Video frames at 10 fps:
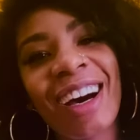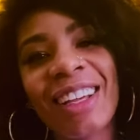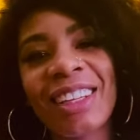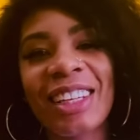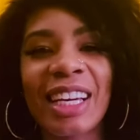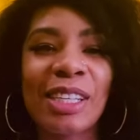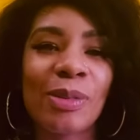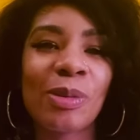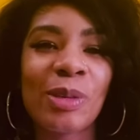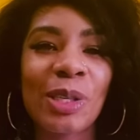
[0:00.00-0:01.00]
That's
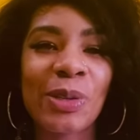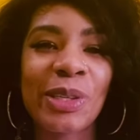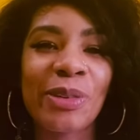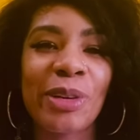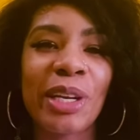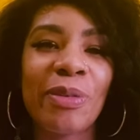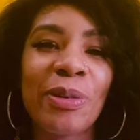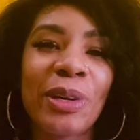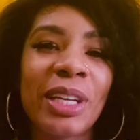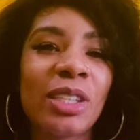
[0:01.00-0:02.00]
what we're doing the reading
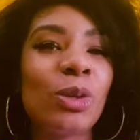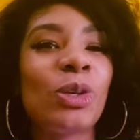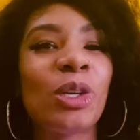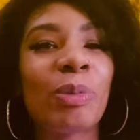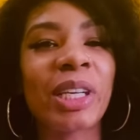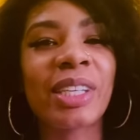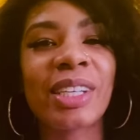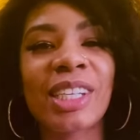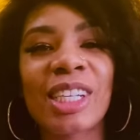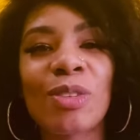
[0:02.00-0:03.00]
for. That's who your
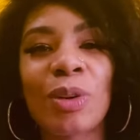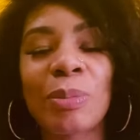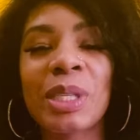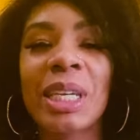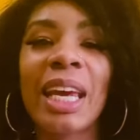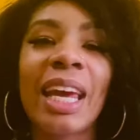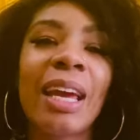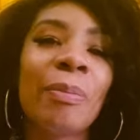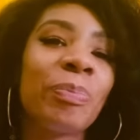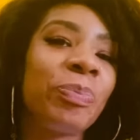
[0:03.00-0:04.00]
message is from
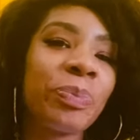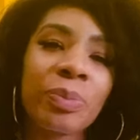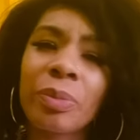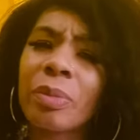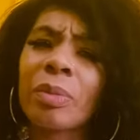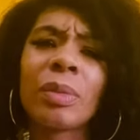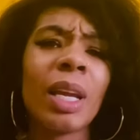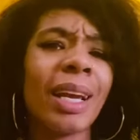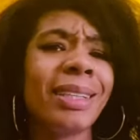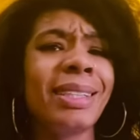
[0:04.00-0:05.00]
today.
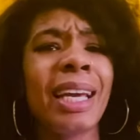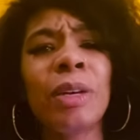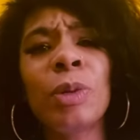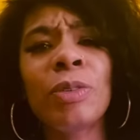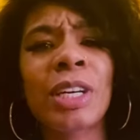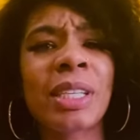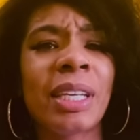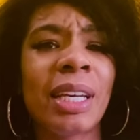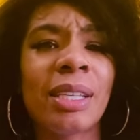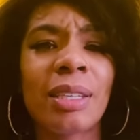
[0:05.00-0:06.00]
Take what
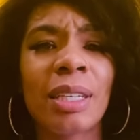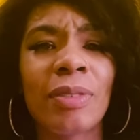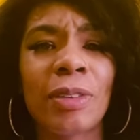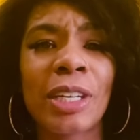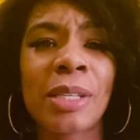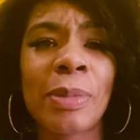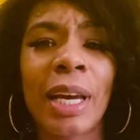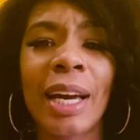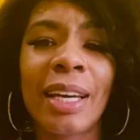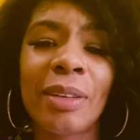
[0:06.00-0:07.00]
resonates and leave the rest
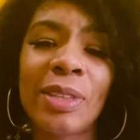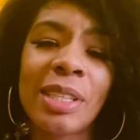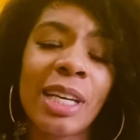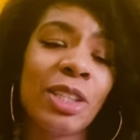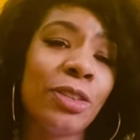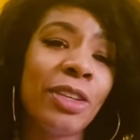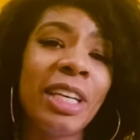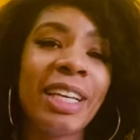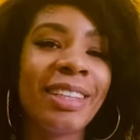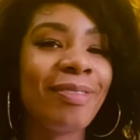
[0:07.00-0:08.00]
behind. If it's not your
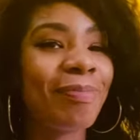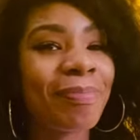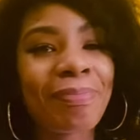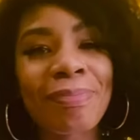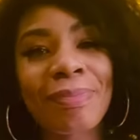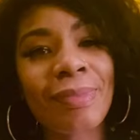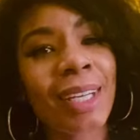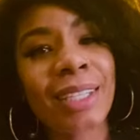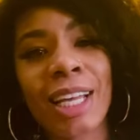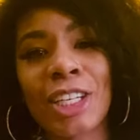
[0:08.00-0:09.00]
reading,
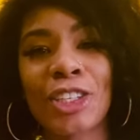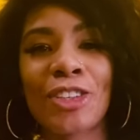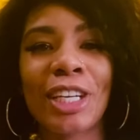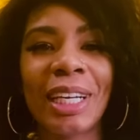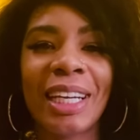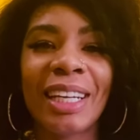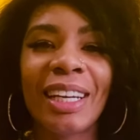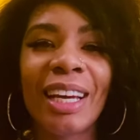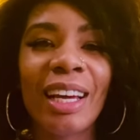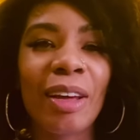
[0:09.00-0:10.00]
it's not your
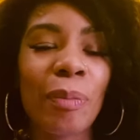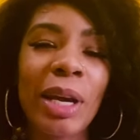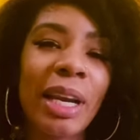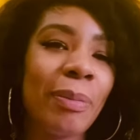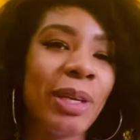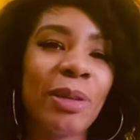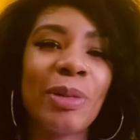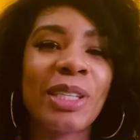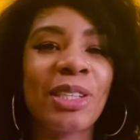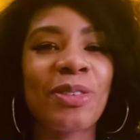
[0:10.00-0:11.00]
reading. It might not be the
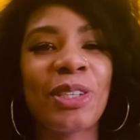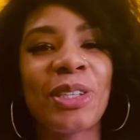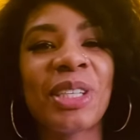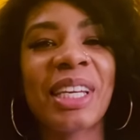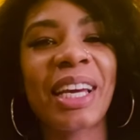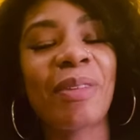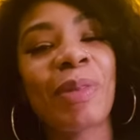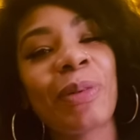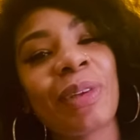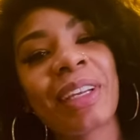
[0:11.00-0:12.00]
message for you today.
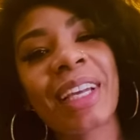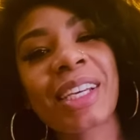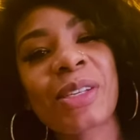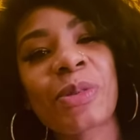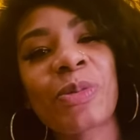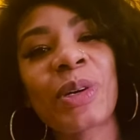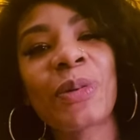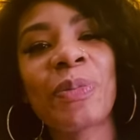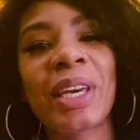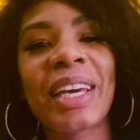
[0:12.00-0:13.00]
Maybe the next one
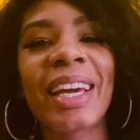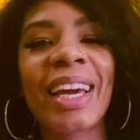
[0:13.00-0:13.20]
will be.